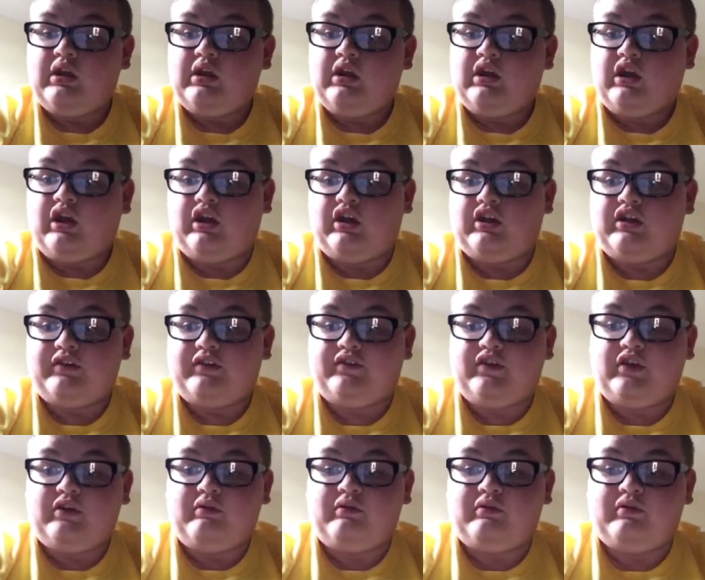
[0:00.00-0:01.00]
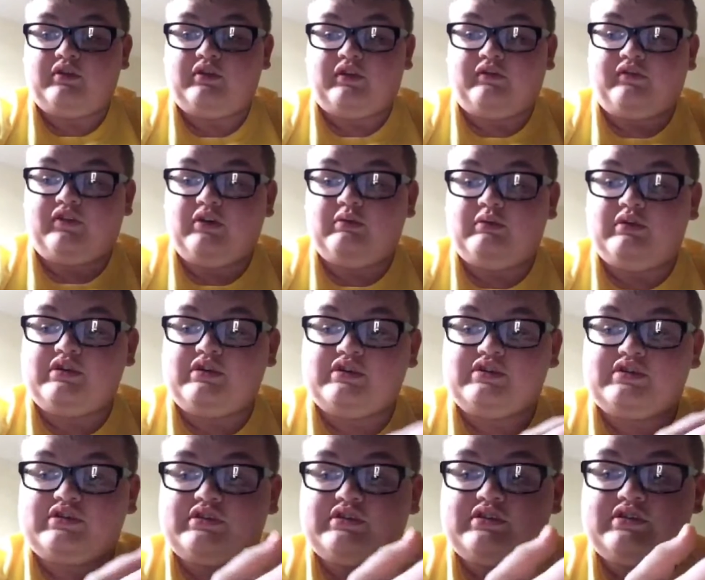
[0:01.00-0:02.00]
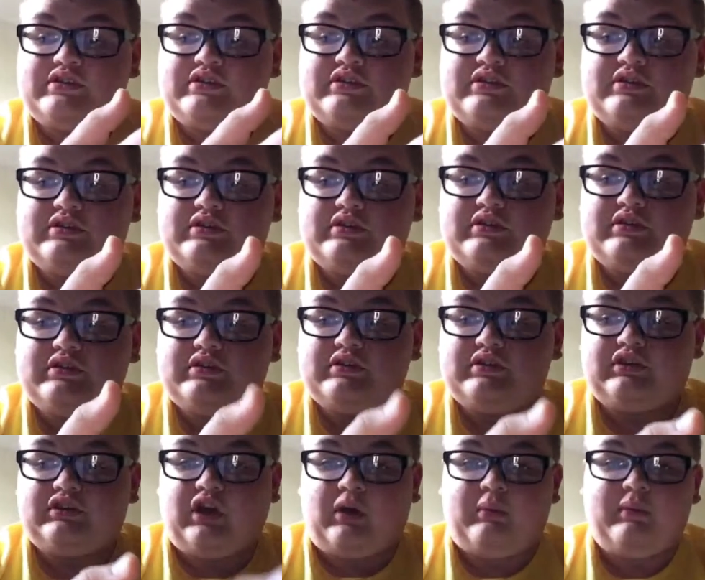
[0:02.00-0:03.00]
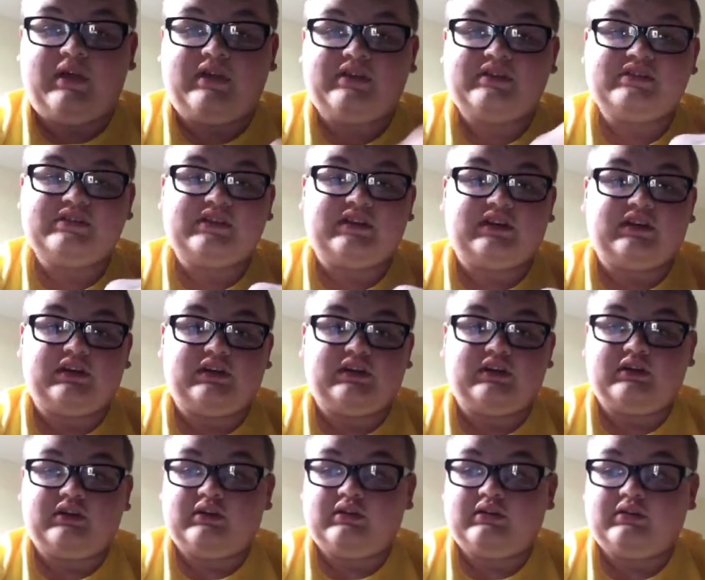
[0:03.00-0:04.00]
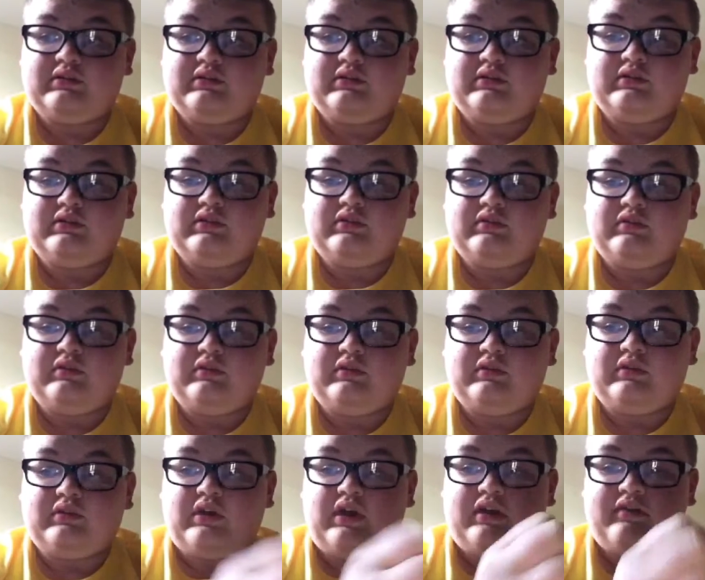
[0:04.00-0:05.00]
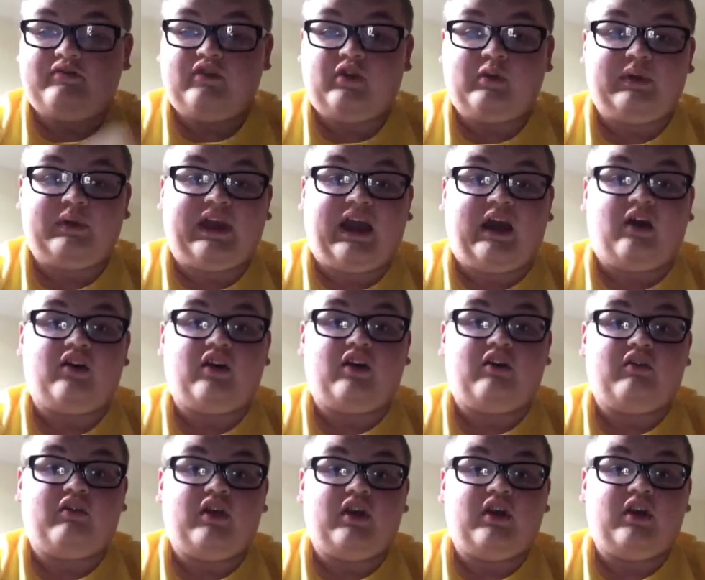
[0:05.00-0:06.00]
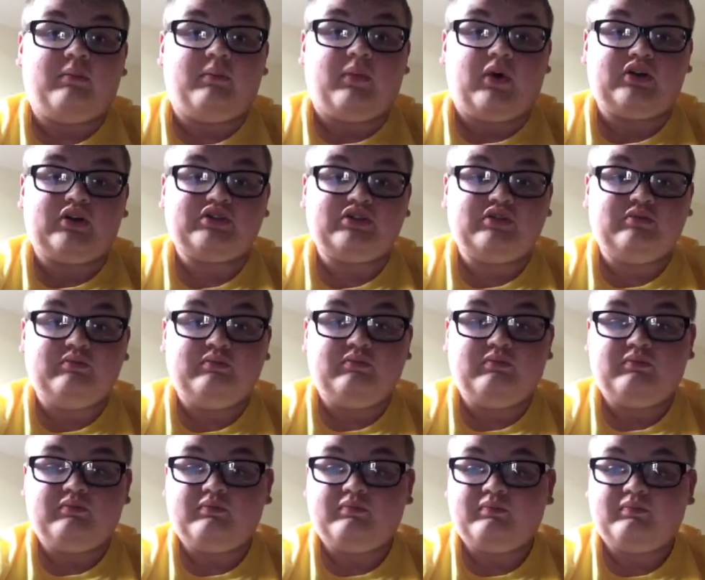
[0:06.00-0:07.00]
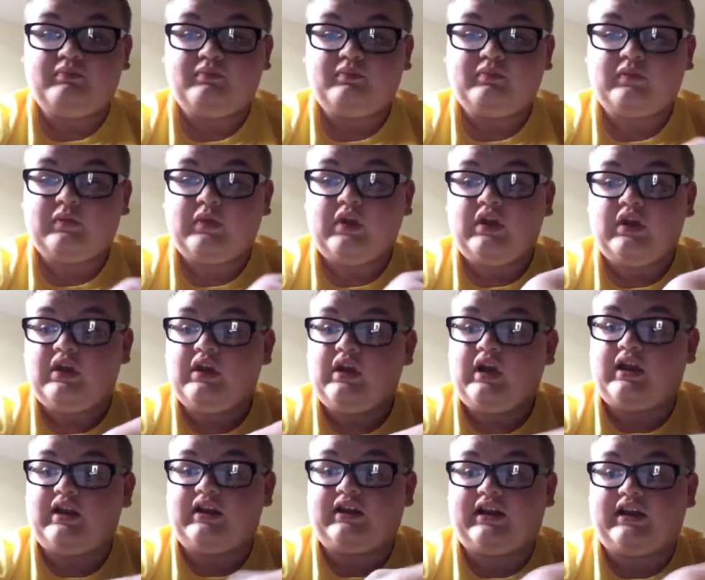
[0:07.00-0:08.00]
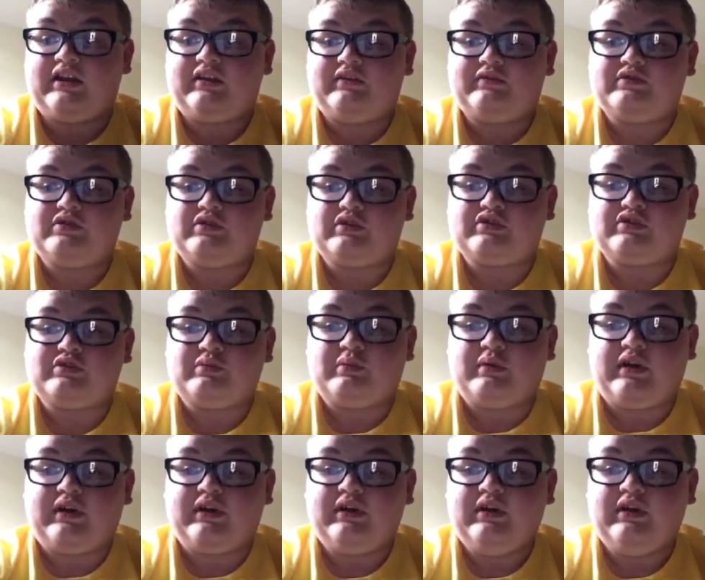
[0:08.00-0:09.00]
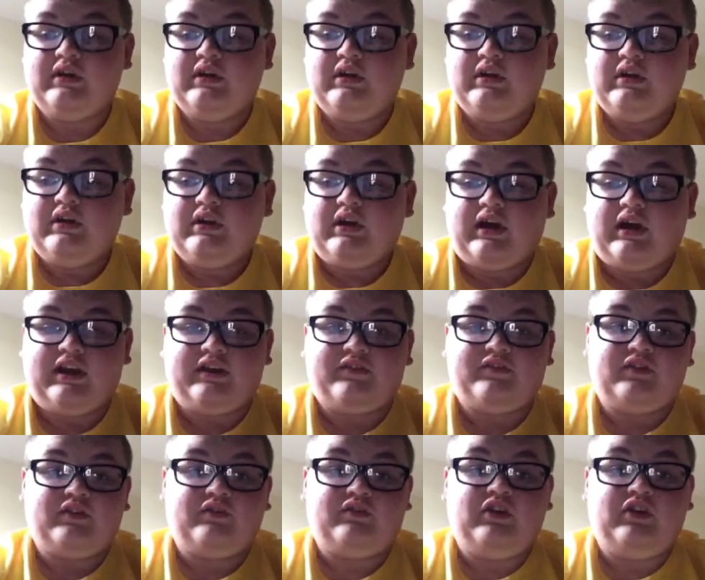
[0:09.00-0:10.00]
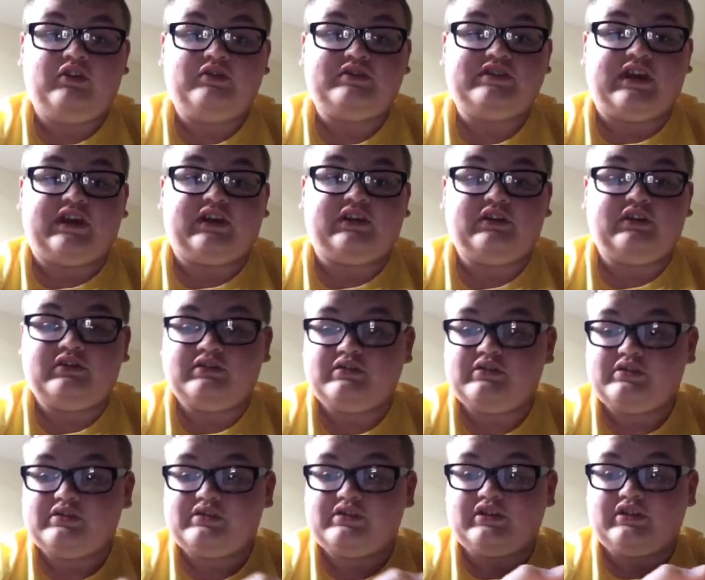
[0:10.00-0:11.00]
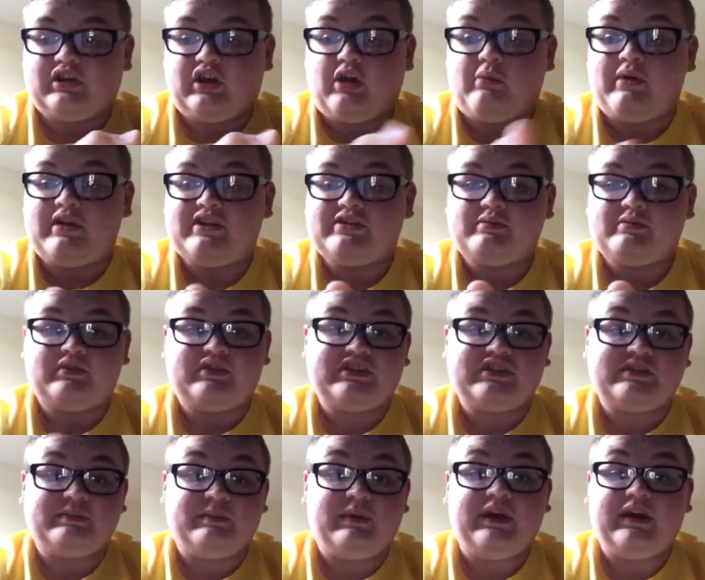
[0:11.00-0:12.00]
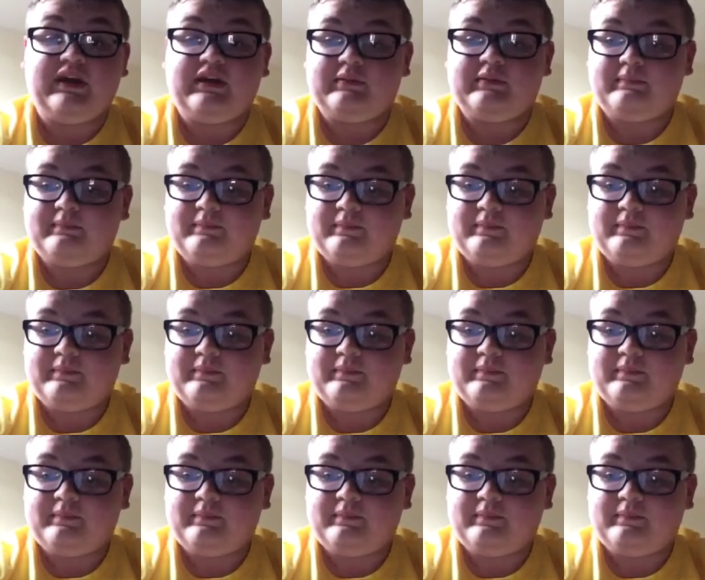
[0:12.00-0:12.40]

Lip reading: The viewers' comments and viewer count are in the bottom, and they're kind of tucked away. And after a few seconds, the comments will disappear.